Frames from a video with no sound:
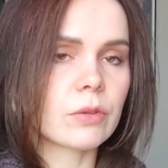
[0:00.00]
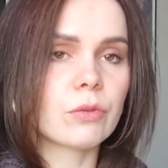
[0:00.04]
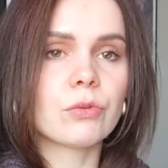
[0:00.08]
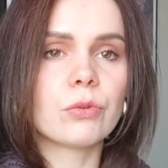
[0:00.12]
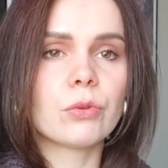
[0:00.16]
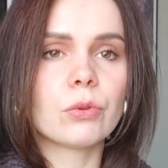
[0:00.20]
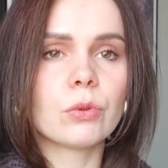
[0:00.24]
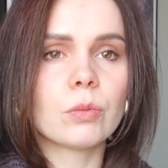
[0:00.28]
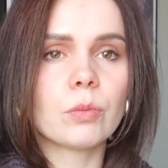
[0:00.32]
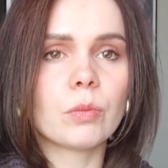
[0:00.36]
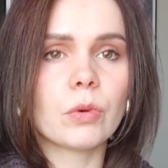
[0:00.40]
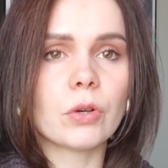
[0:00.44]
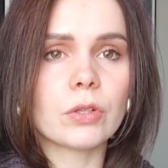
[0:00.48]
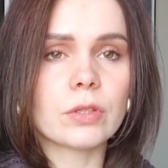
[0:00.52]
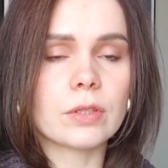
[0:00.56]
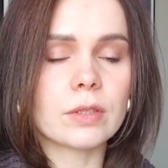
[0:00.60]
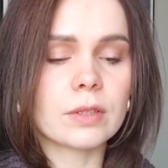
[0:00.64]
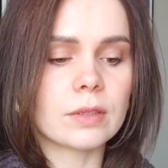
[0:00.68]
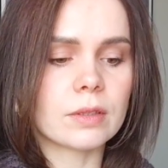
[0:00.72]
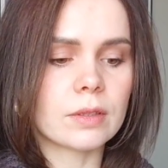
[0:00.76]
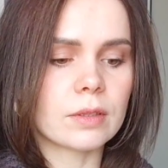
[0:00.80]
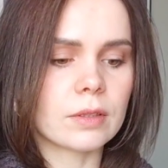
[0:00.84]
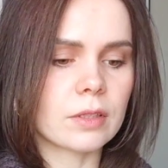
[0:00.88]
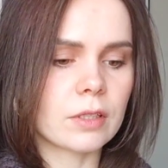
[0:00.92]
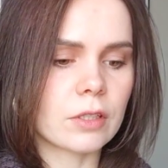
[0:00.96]
full
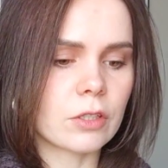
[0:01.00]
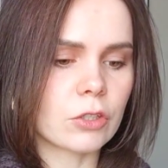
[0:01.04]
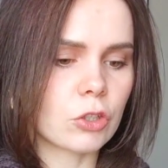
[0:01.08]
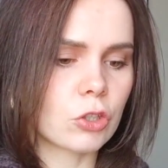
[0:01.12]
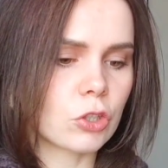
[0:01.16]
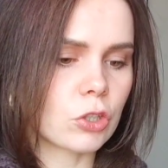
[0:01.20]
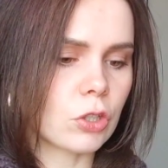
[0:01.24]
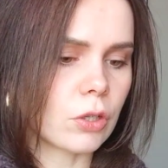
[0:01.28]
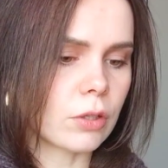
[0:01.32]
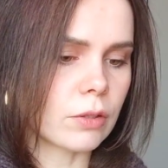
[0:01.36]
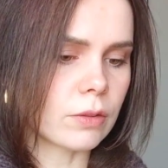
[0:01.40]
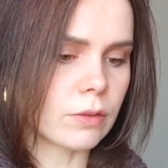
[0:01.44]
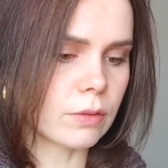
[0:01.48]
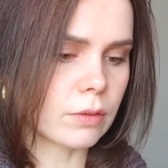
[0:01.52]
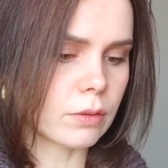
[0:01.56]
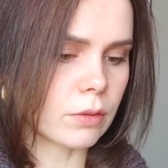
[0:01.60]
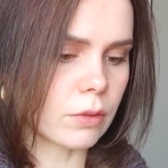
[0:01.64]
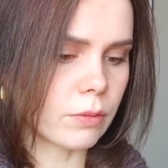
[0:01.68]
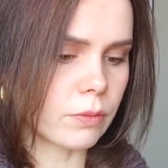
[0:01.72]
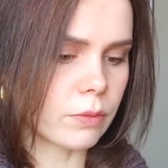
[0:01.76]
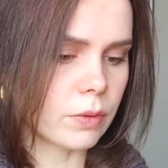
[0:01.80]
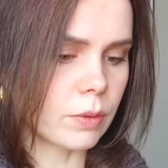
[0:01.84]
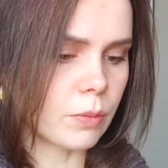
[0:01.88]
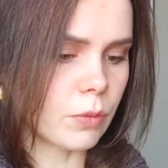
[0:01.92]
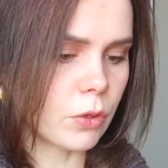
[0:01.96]
body shot
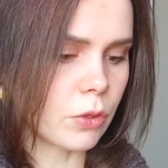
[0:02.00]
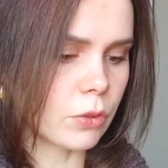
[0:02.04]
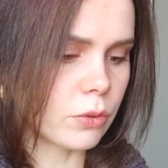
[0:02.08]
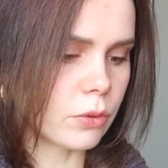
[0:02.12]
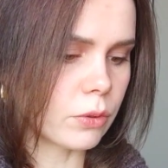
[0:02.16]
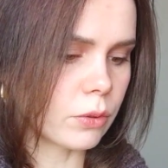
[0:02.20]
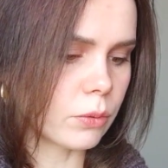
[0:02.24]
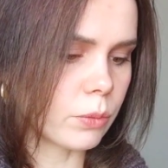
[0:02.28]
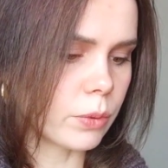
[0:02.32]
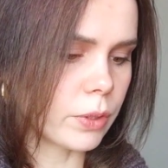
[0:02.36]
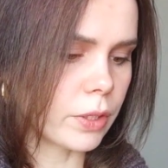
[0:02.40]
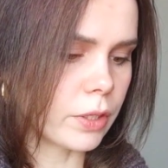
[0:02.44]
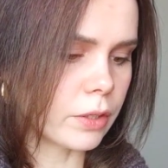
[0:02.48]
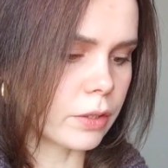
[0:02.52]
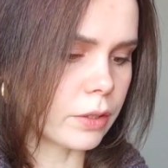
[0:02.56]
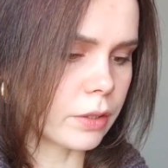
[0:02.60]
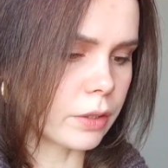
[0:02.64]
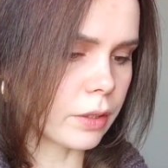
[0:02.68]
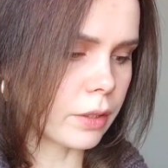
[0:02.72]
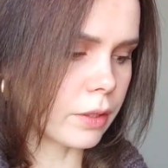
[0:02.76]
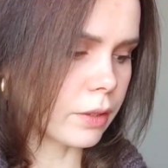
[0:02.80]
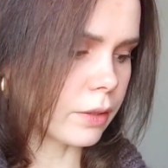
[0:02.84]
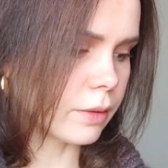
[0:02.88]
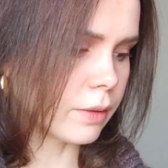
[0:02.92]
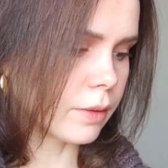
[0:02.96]
of the model
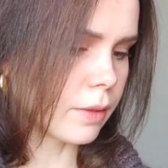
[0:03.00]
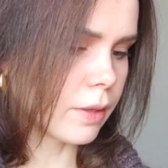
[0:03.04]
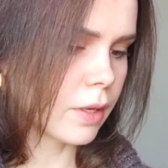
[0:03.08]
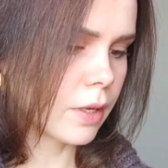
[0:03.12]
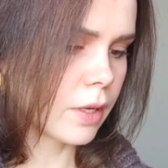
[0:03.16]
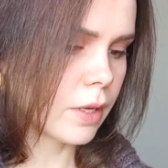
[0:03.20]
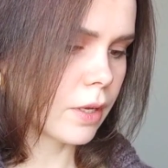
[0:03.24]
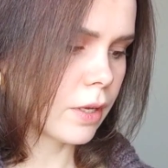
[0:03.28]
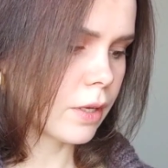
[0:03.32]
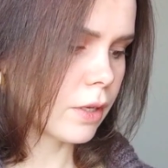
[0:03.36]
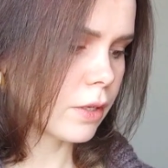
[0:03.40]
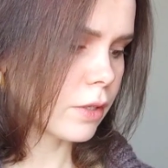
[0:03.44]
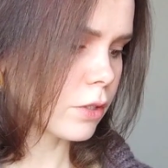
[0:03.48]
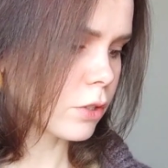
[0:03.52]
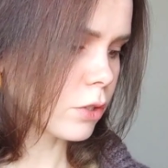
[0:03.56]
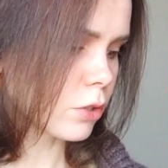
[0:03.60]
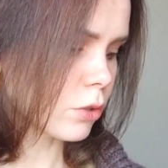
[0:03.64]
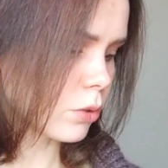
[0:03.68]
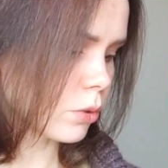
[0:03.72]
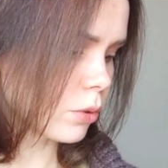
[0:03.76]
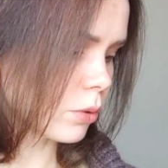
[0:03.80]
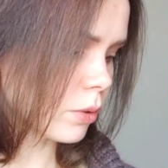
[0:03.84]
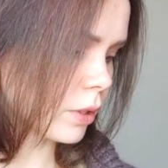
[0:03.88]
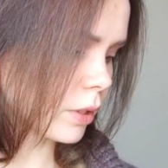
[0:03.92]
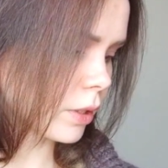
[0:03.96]
wearing it. So
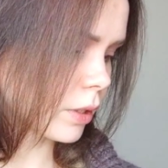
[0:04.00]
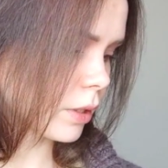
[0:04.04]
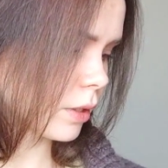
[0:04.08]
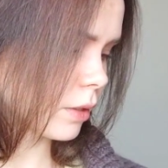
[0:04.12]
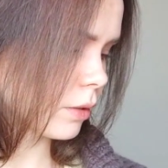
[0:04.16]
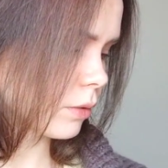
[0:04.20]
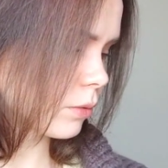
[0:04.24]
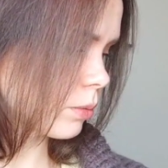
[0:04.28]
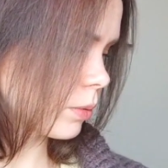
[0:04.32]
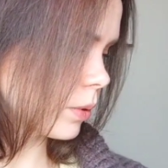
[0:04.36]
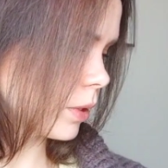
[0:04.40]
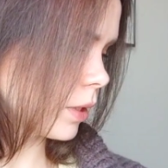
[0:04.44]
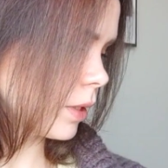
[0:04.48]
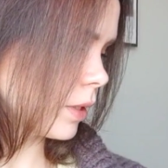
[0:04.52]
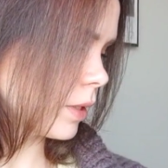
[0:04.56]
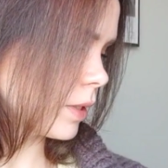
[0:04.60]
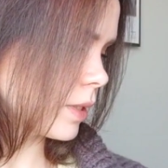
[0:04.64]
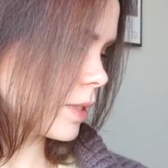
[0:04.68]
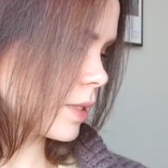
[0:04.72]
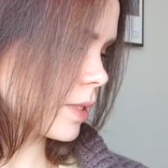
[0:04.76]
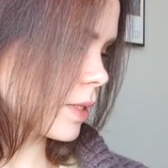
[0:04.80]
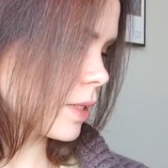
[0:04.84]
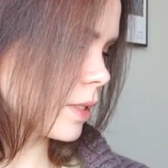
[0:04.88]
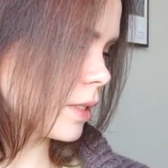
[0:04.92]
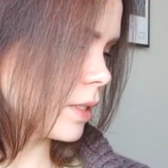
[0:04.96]
I can't really
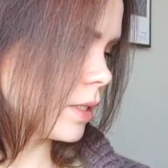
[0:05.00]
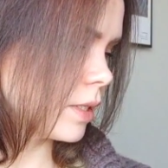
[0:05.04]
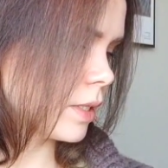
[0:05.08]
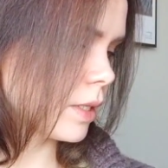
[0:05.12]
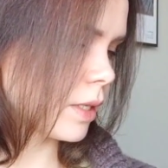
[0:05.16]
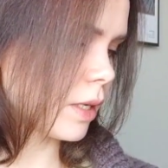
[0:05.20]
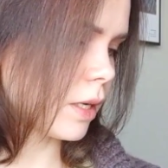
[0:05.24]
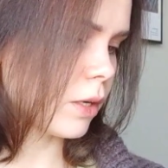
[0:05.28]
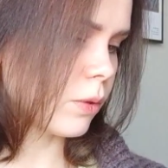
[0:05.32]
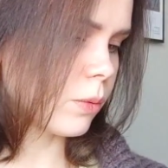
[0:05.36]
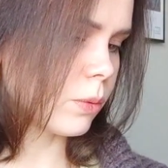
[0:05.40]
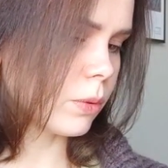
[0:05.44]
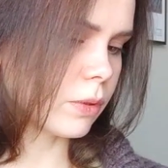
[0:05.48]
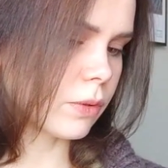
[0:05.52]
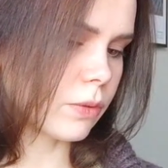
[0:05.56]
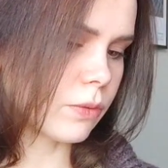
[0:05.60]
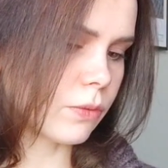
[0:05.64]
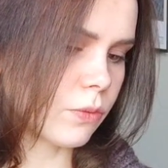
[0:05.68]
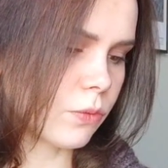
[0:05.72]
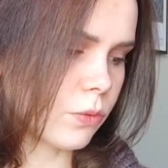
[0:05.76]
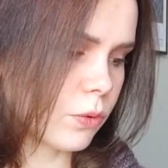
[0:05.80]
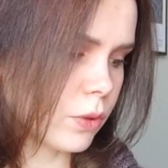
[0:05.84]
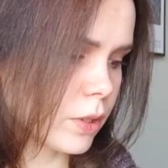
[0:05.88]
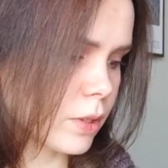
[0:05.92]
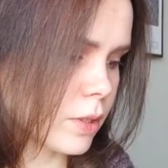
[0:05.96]
see how it
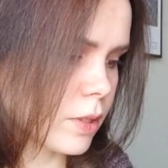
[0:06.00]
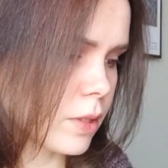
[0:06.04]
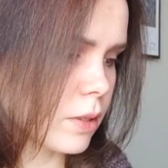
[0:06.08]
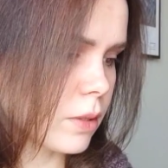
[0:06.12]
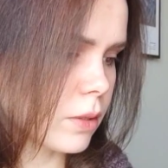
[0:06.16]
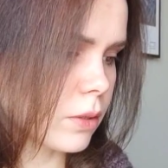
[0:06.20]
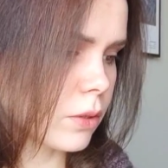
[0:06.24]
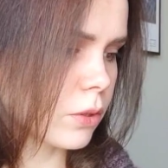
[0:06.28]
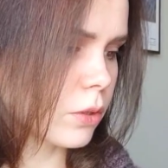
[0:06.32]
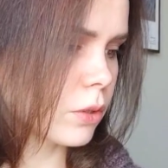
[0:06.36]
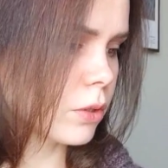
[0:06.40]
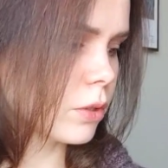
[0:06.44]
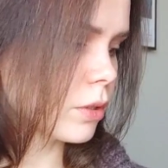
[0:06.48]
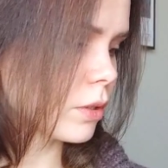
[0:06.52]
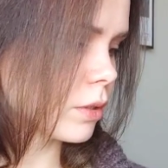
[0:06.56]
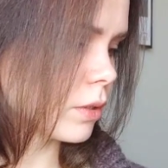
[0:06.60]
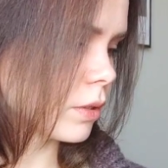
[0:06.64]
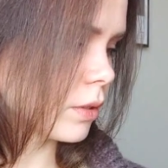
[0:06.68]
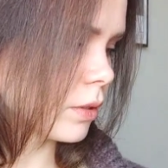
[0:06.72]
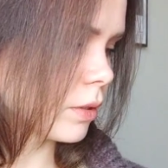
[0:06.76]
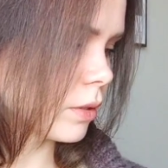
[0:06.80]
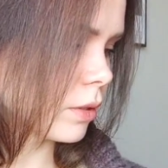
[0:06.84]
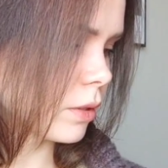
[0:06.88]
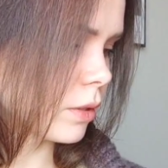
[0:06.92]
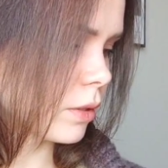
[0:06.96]
fits her
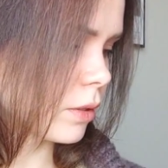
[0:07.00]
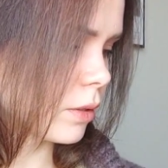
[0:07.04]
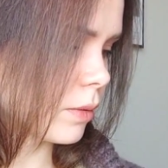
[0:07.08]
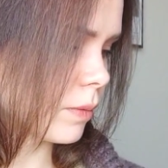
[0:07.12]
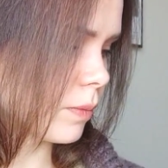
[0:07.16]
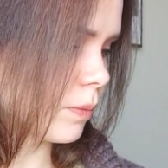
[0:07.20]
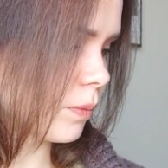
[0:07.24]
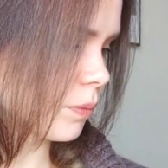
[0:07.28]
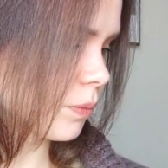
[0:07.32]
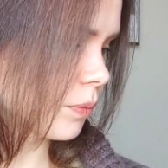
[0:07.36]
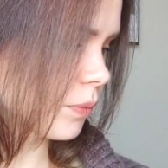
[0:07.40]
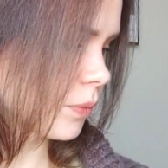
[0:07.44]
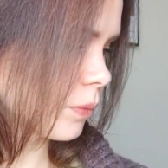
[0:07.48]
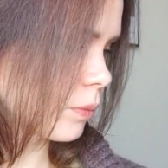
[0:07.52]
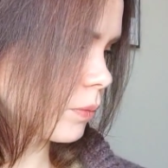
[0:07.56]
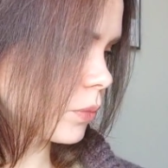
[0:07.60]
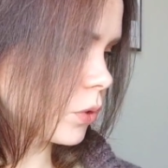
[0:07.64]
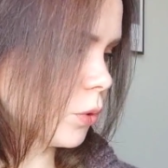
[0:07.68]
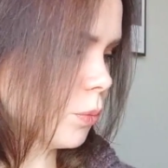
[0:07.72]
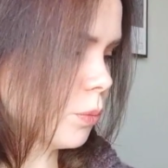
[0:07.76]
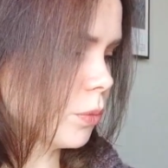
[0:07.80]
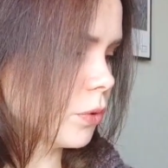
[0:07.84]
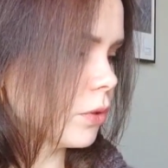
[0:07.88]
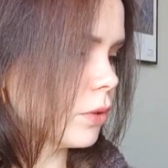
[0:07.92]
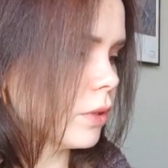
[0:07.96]

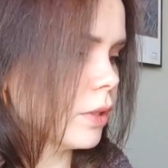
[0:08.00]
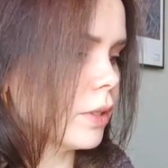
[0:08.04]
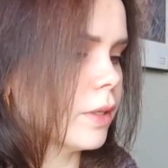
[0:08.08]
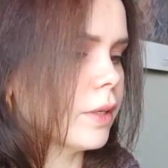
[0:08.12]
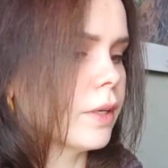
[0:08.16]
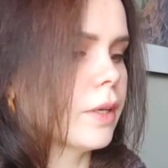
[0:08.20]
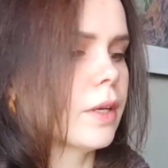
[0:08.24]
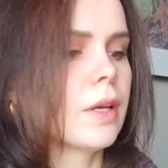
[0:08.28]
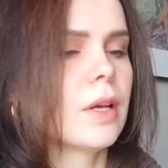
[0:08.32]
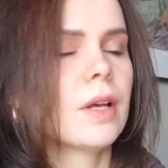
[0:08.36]
properly,